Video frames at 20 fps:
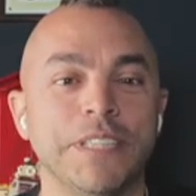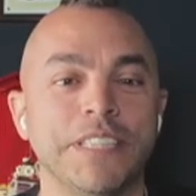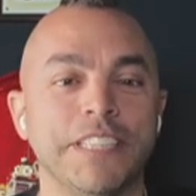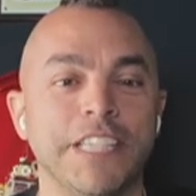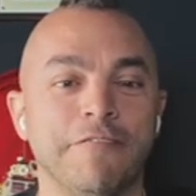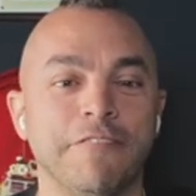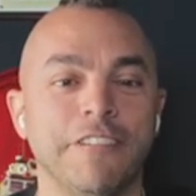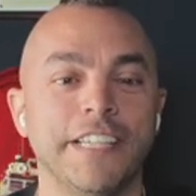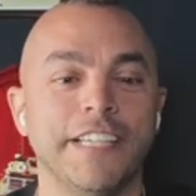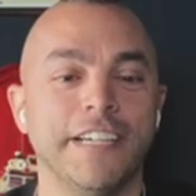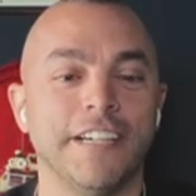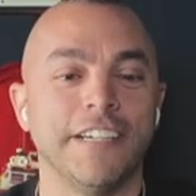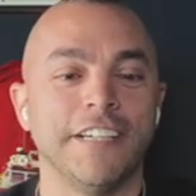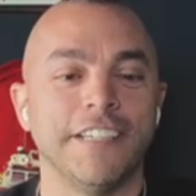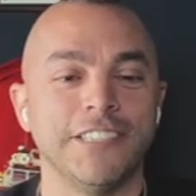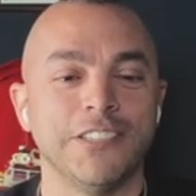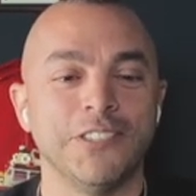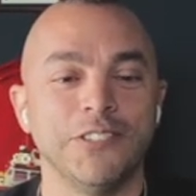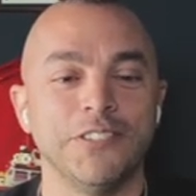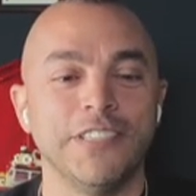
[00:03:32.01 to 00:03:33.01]
but definitely a
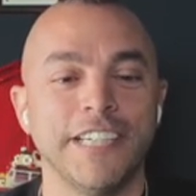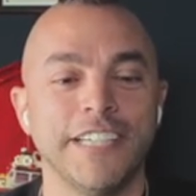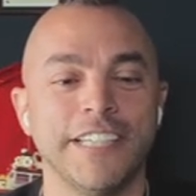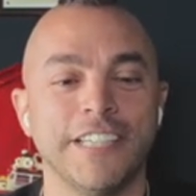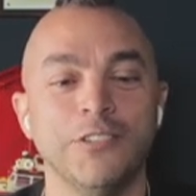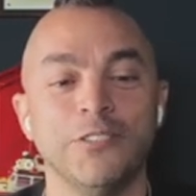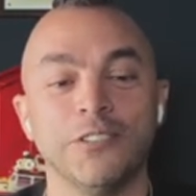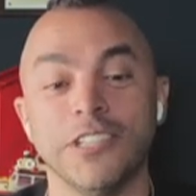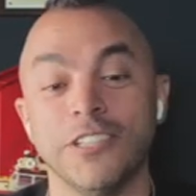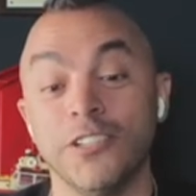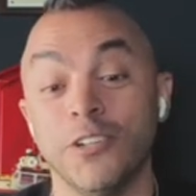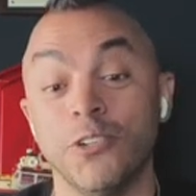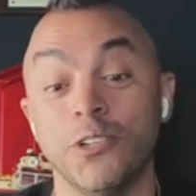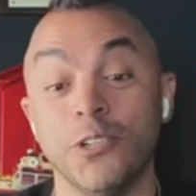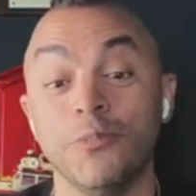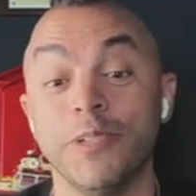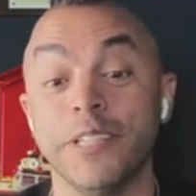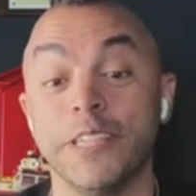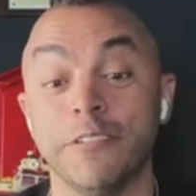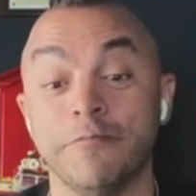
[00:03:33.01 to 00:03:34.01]
hustle that goes
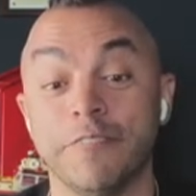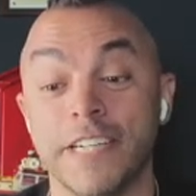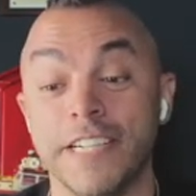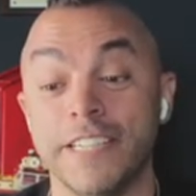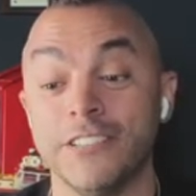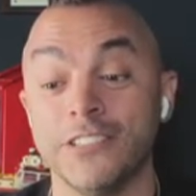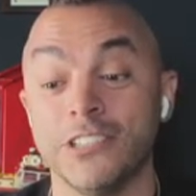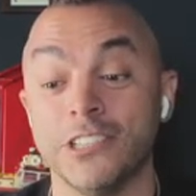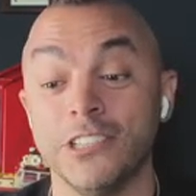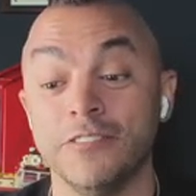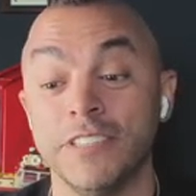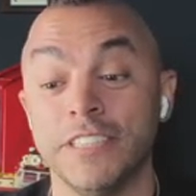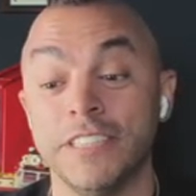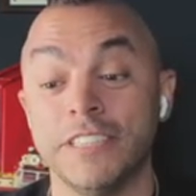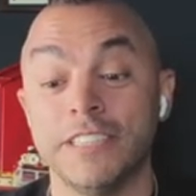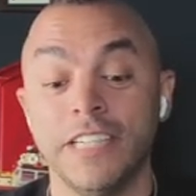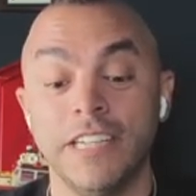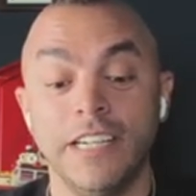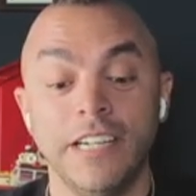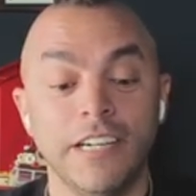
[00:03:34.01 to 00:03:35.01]
along with the fire
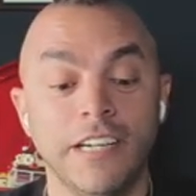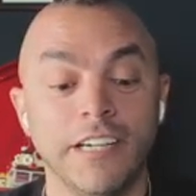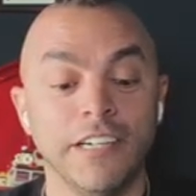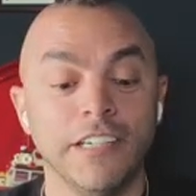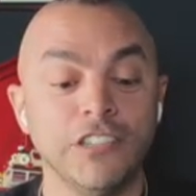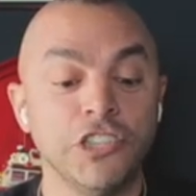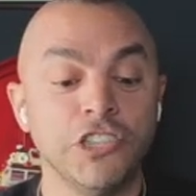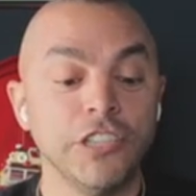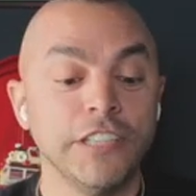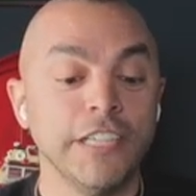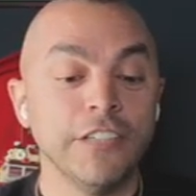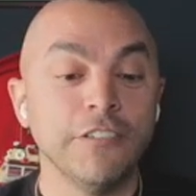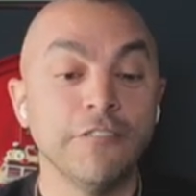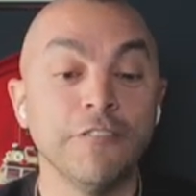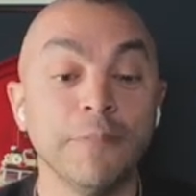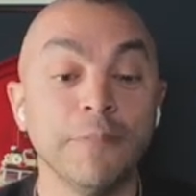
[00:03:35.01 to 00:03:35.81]
service. Janelle